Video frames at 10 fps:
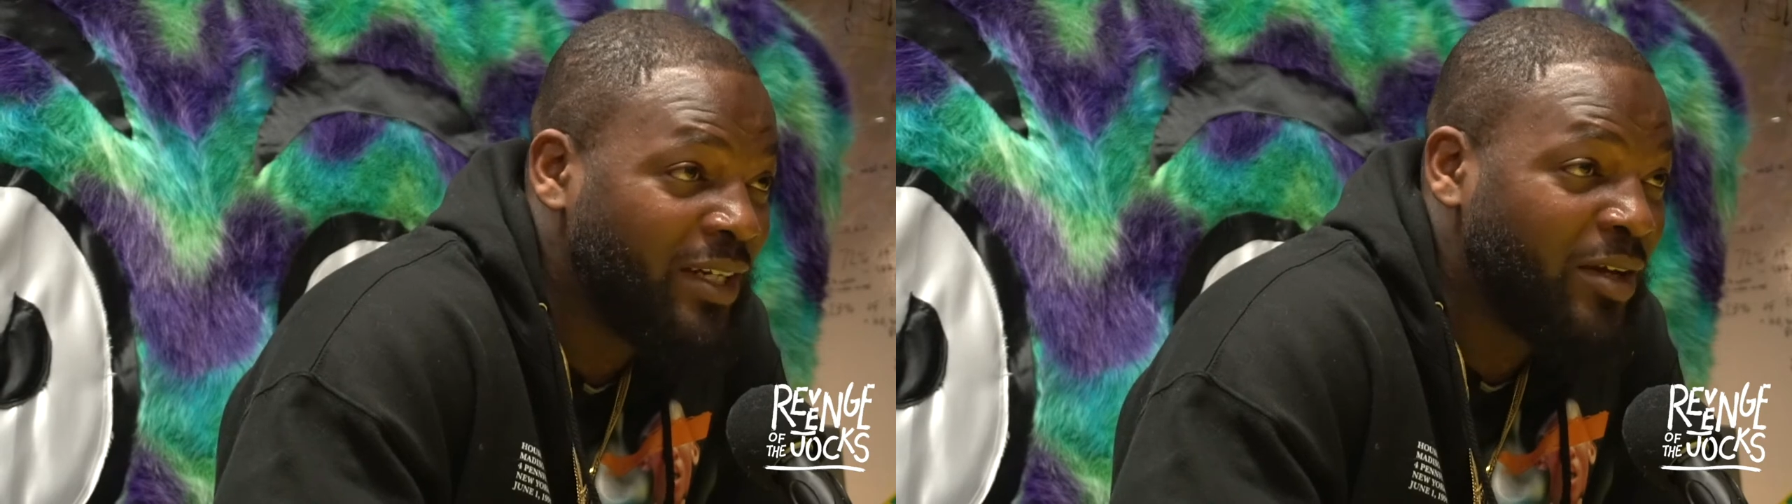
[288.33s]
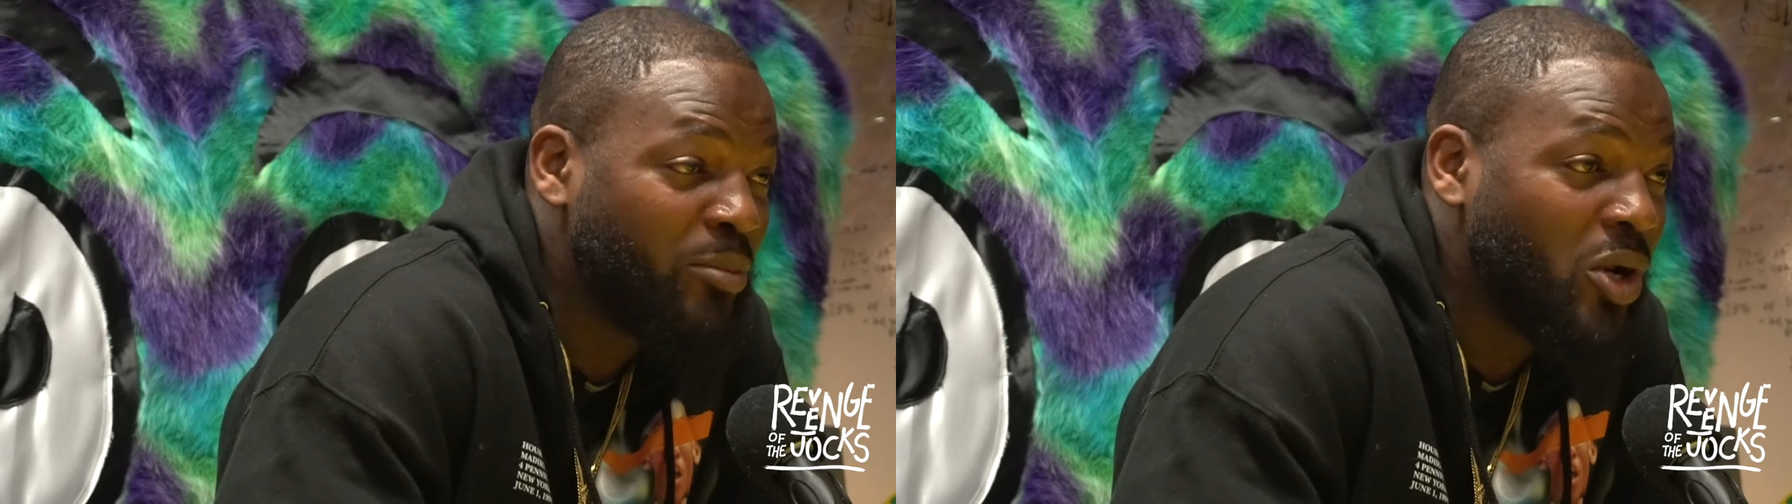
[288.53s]

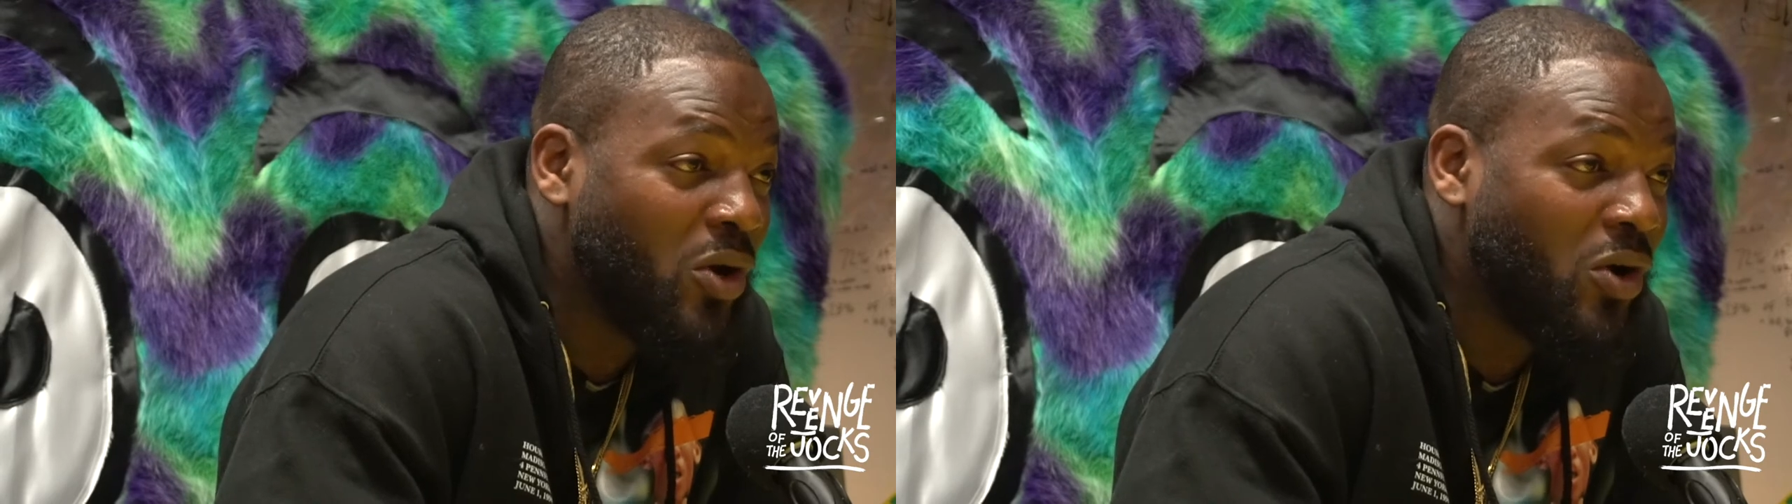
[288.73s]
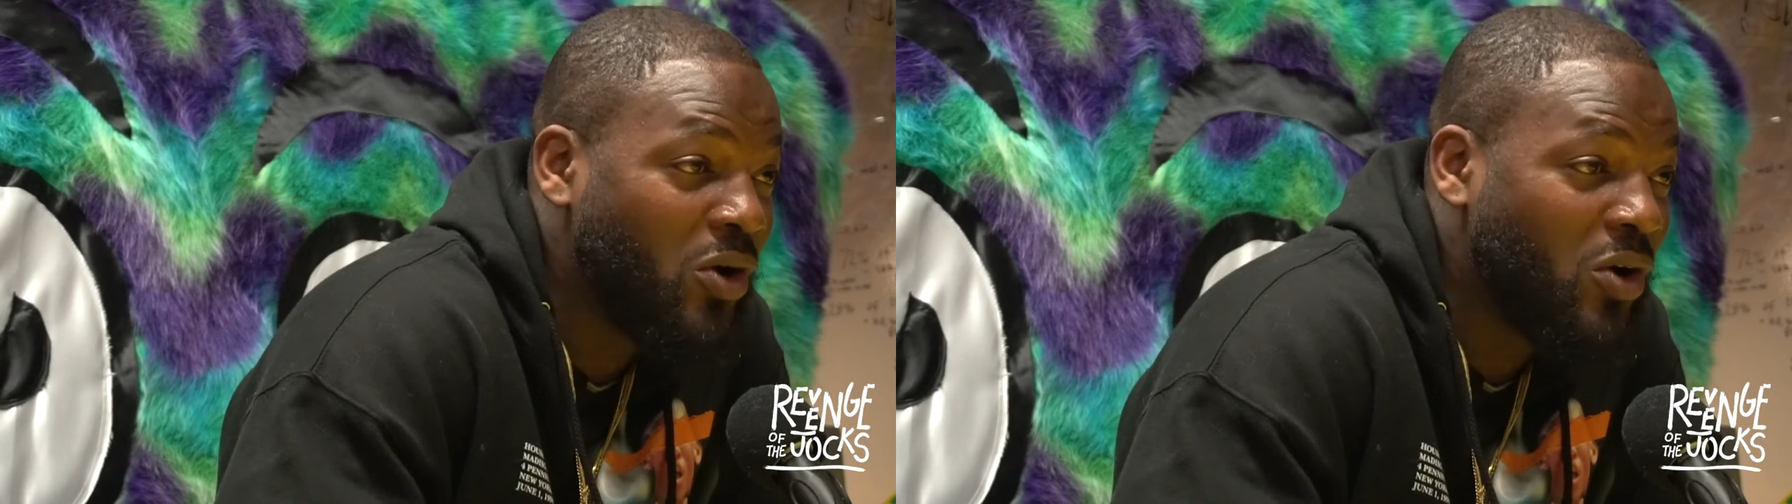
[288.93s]
and they
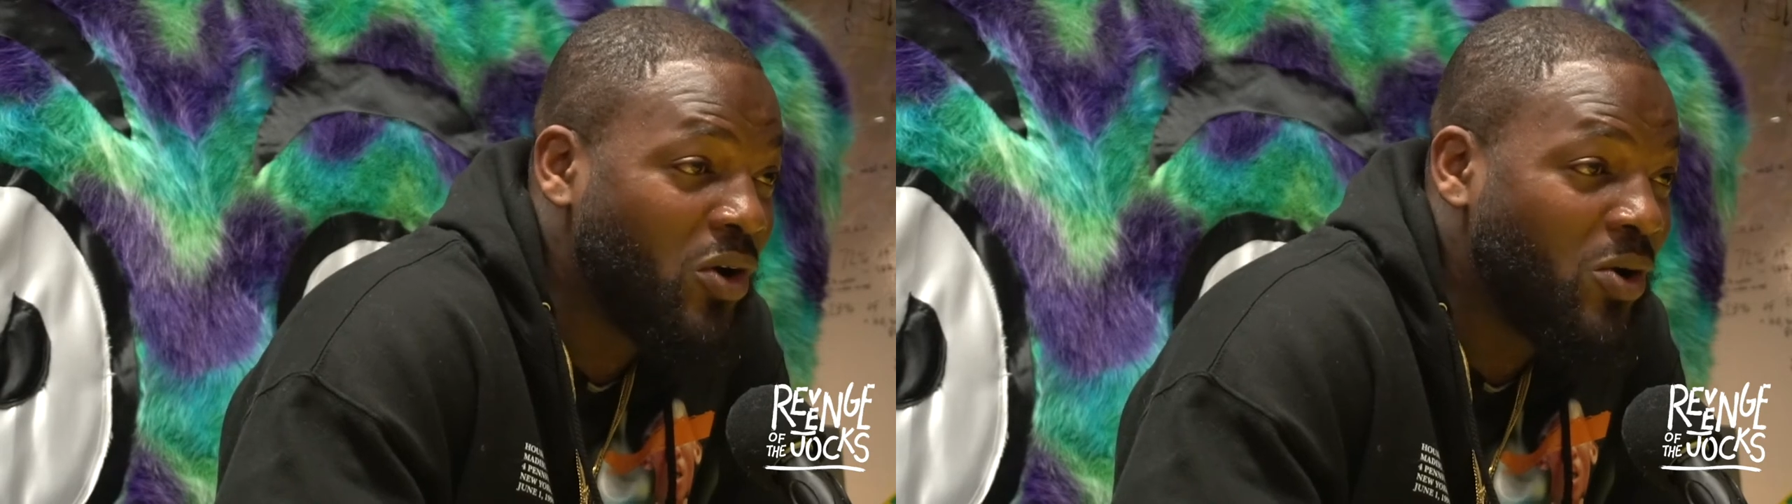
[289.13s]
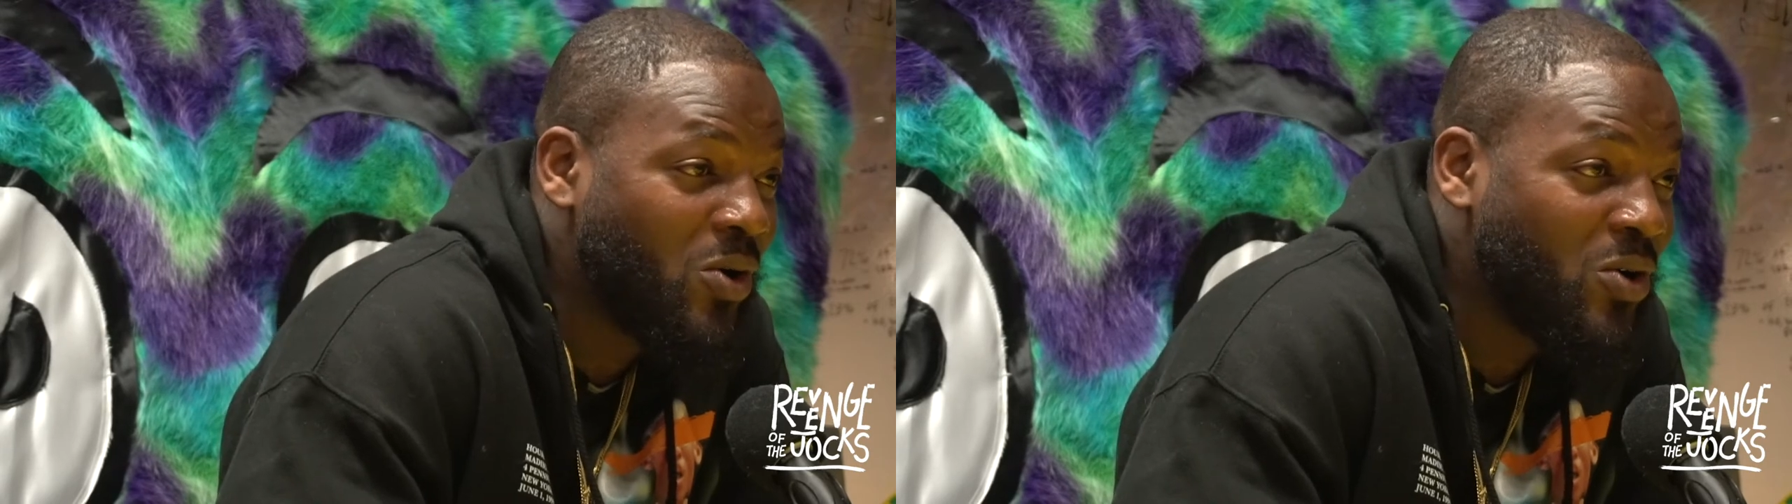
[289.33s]

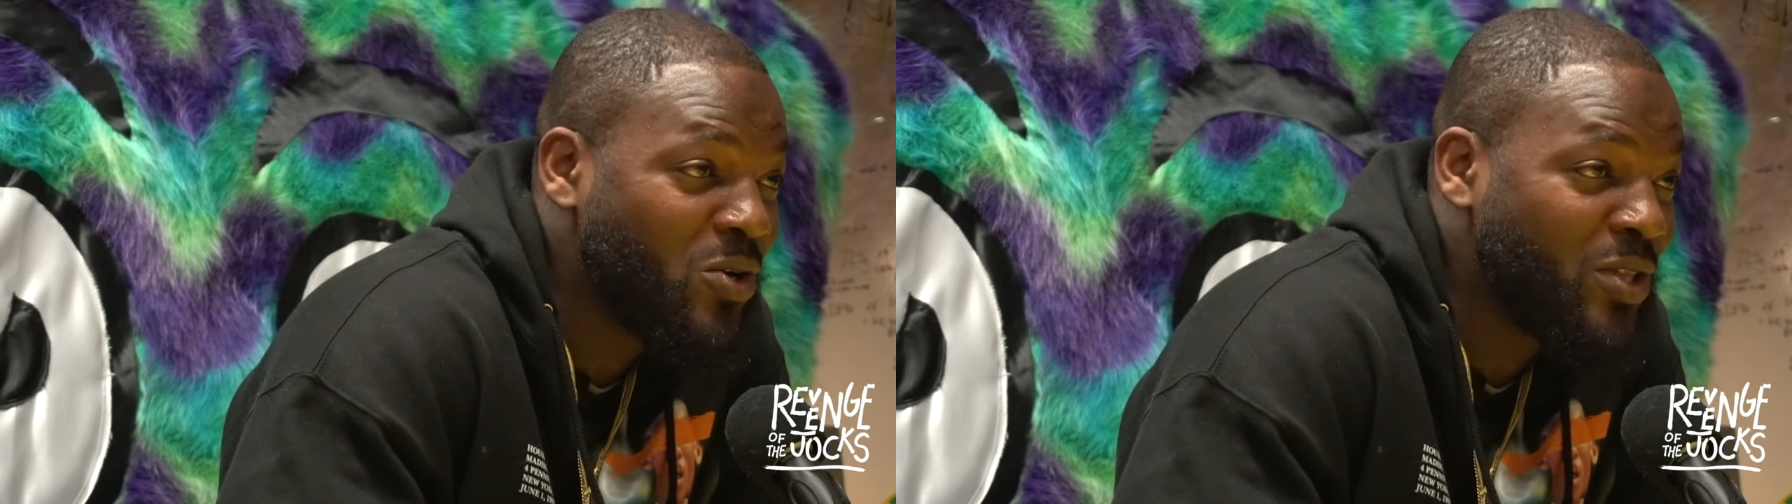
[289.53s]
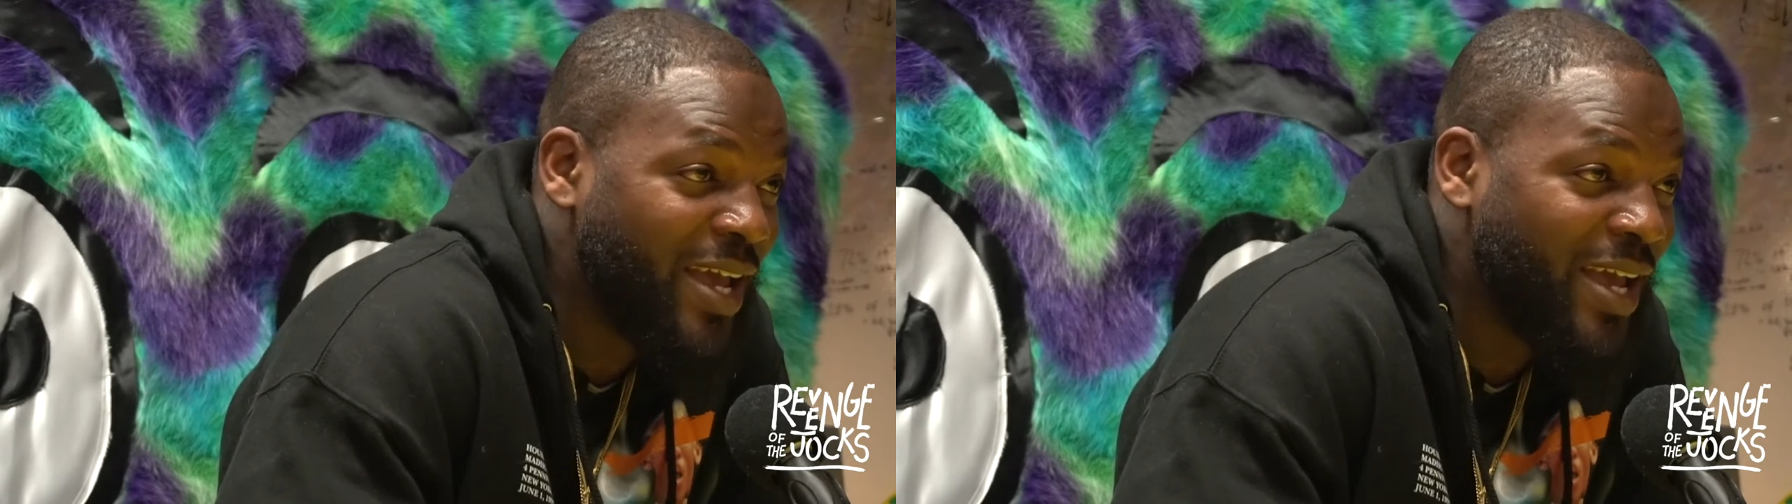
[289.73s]
blow